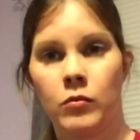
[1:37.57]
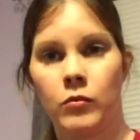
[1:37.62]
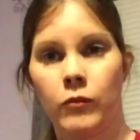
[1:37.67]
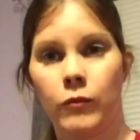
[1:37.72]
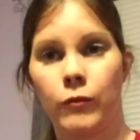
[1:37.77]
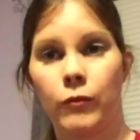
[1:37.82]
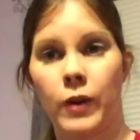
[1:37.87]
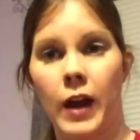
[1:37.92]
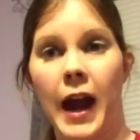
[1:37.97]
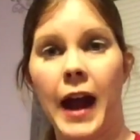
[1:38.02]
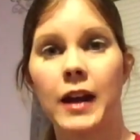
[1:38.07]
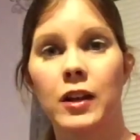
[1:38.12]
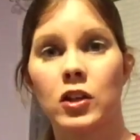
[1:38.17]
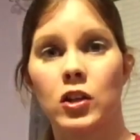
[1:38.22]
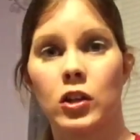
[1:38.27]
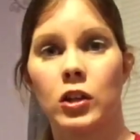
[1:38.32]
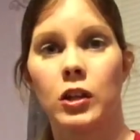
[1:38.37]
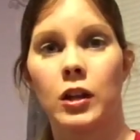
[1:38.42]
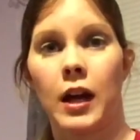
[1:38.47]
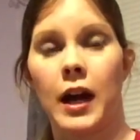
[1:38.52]

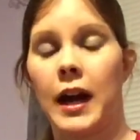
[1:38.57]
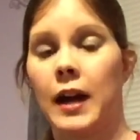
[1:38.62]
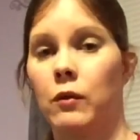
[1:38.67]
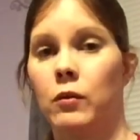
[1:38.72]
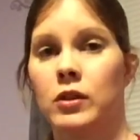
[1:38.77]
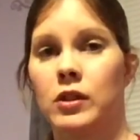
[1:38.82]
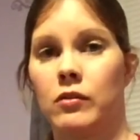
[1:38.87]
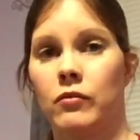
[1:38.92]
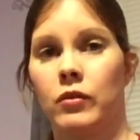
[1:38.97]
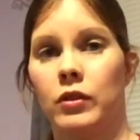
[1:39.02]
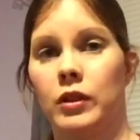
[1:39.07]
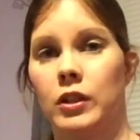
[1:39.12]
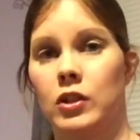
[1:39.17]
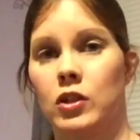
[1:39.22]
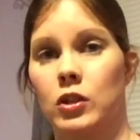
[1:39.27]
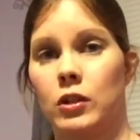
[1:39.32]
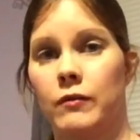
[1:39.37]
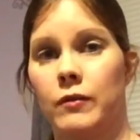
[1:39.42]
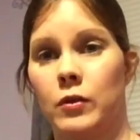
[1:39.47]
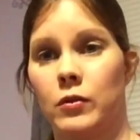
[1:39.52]
fractured, I wasn't really
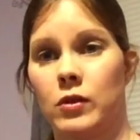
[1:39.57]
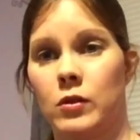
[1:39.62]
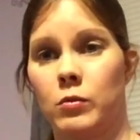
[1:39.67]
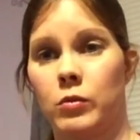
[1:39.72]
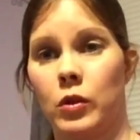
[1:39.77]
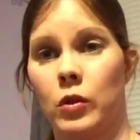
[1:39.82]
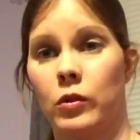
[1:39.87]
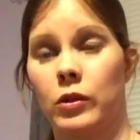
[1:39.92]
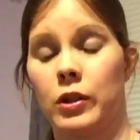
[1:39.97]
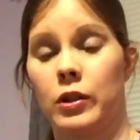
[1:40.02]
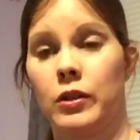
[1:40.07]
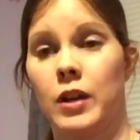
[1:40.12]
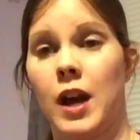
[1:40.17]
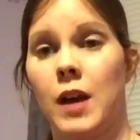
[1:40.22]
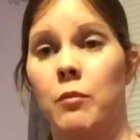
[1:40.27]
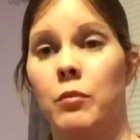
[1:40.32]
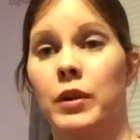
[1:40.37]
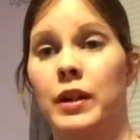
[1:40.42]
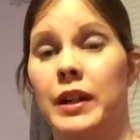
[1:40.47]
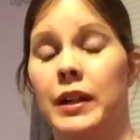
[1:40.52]
sure if it was broken or not,
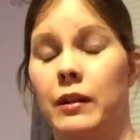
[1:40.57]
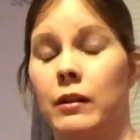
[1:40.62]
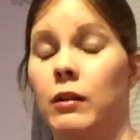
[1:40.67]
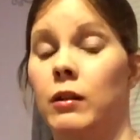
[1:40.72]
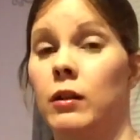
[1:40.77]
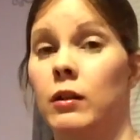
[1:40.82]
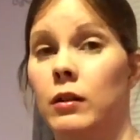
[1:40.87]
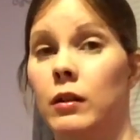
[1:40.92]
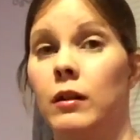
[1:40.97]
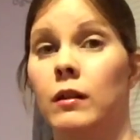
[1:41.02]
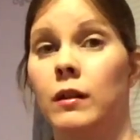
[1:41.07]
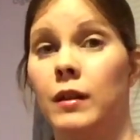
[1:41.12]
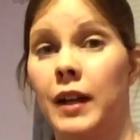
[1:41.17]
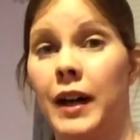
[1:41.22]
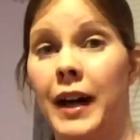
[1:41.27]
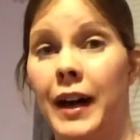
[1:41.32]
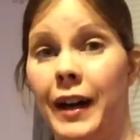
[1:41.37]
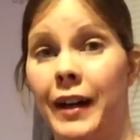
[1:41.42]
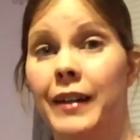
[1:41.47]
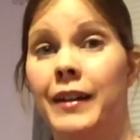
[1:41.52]
but it hurt a
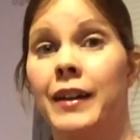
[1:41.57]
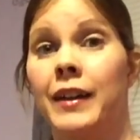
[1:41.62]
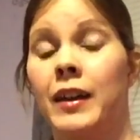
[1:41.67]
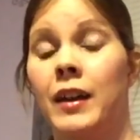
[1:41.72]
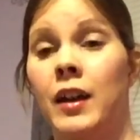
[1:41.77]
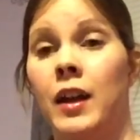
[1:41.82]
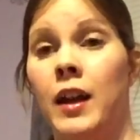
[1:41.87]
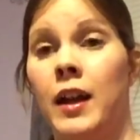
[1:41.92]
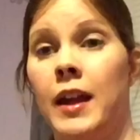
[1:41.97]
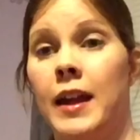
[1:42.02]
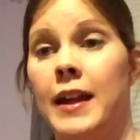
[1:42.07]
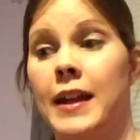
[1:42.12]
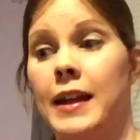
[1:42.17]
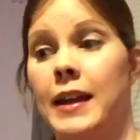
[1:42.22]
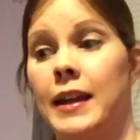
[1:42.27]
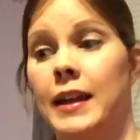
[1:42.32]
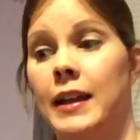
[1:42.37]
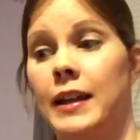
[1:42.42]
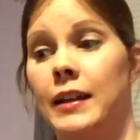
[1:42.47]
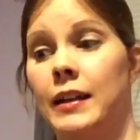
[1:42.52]
lot.
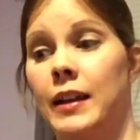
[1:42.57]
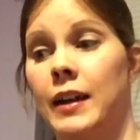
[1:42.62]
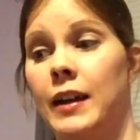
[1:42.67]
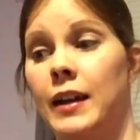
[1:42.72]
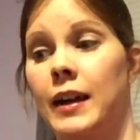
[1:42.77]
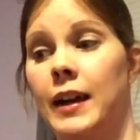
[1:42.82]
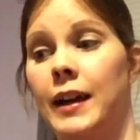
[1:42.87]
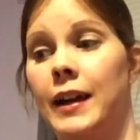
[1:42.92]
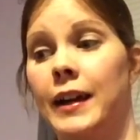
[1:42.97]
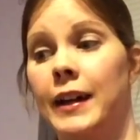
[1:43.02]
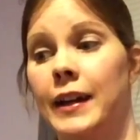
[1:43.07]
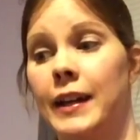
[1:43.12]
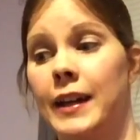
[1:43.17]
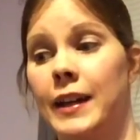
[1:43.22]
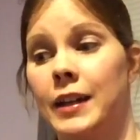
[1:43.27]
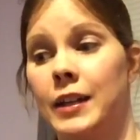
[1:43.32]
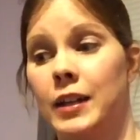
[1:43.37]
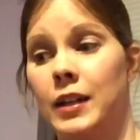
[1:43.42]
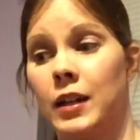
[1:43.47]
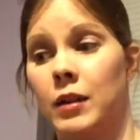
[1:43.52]
And I
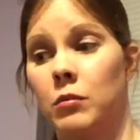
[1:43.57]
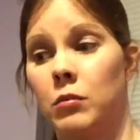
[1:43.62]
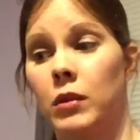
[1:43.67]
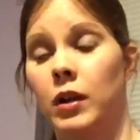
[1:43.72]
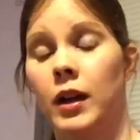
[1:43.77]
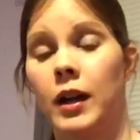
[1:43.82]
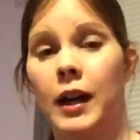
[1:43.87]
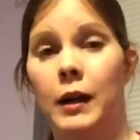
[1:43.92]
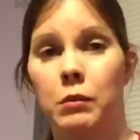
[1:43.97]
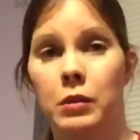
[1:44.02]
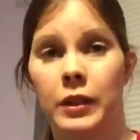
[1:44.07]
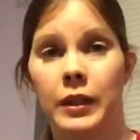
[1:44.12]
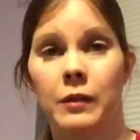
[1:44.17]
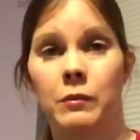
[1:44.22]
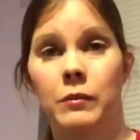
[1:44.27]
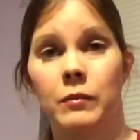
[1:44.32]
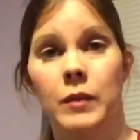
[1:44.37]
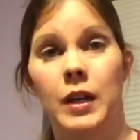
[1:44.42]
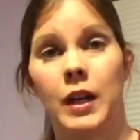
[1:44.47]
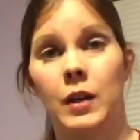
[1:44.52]
ended up
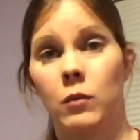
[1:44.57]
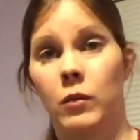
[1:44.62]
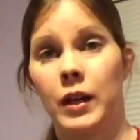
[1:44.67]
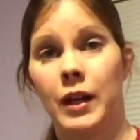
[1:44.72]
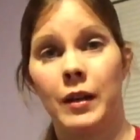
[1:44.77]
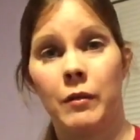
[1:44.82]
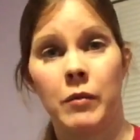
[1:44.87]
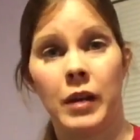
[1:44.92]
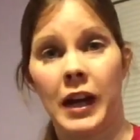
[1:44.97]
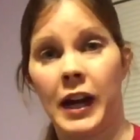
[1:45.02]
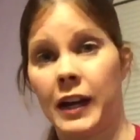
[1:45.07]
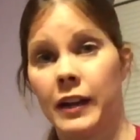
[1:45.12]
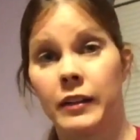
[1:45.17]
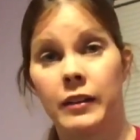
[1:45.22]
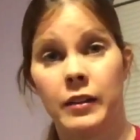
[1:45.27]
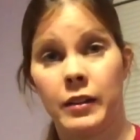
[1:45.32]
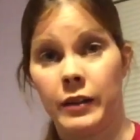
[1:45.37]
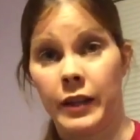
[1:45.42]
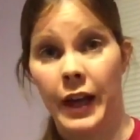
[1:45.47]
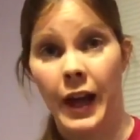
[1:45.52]
hobbling my way back
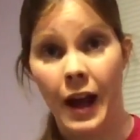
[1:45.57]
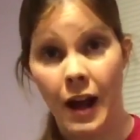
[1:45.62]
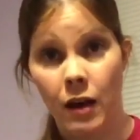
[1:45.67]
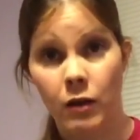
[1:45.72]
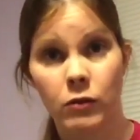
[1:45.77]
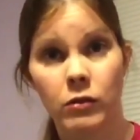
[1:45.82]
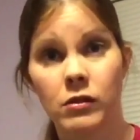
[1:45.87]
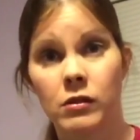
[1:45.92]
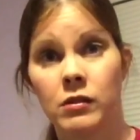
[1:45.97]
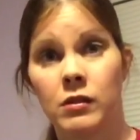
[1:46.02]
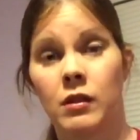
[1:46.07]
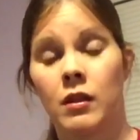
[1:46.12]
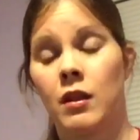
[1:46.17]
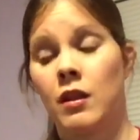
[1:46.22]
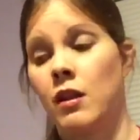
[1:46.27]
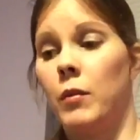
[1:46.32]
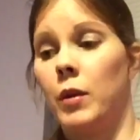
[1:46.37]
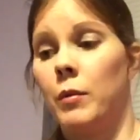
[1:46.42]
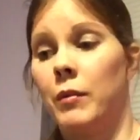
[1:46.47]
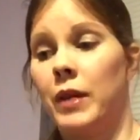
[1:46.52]
to the house.
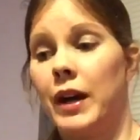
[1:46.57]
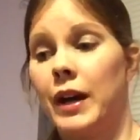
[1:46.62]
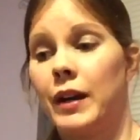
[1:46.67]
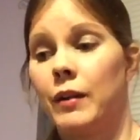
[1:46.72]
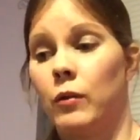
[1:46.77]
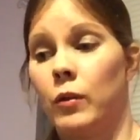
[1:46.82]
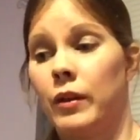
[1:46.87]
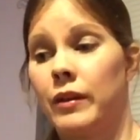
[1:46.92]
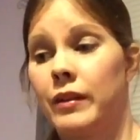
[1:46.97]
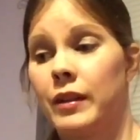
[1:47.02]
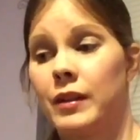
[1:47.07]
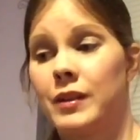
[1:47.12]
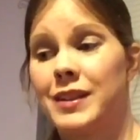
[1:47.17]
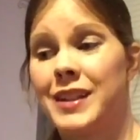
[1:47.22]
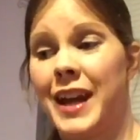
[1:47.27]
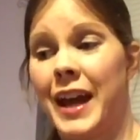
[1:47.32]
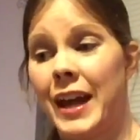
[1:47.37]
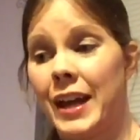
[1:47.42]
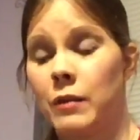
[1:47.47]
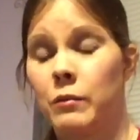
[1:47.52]
Within
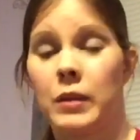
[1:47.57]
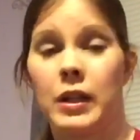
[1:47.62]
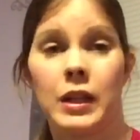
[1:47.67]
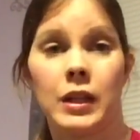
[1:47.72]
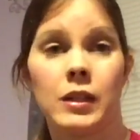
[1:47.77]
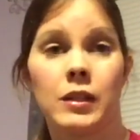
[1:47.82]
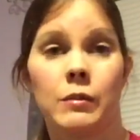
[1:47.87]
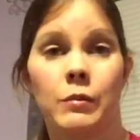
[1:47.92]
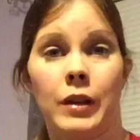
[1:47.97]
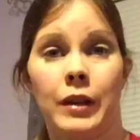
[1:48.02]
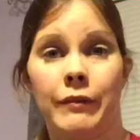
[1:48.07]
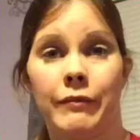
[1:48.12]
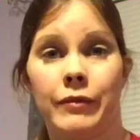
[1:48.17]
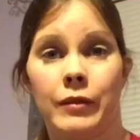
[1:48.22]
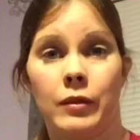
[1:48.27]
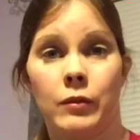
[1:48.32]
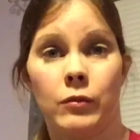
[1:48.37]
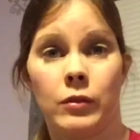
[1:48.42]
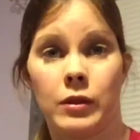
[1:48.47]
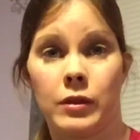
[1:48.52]
10 minutes, my
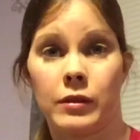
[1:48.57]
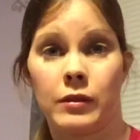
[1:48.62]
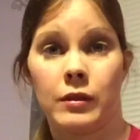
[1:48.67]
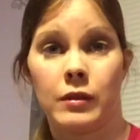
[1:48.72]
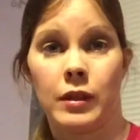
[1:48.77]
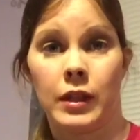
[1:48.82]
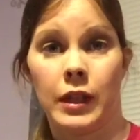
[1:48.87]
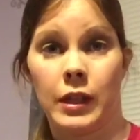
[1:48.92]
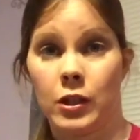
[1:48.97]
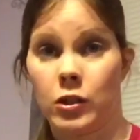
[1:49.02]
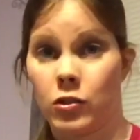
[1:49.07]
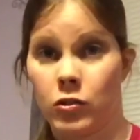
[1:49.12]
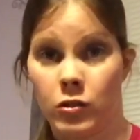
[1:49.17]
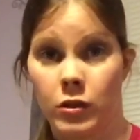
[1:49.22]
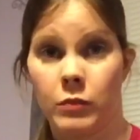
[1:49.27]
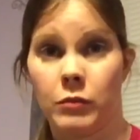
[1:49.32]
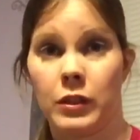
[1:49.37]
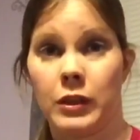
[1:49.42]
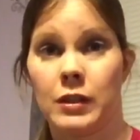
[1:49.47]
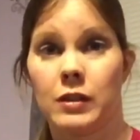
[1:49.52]
foot was
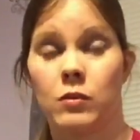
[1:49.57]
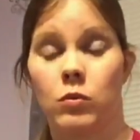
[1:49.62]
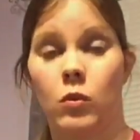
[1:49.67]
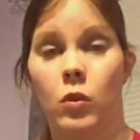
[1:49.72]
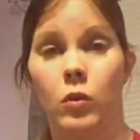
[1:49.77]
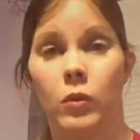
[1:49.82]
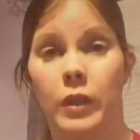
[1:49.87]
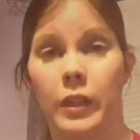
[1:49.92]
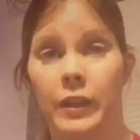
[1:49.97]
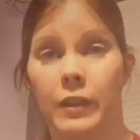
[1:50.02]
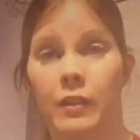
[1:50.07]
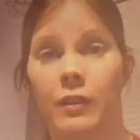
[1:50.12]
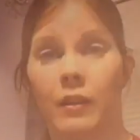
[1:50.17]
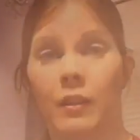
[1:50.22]
extremely swollen.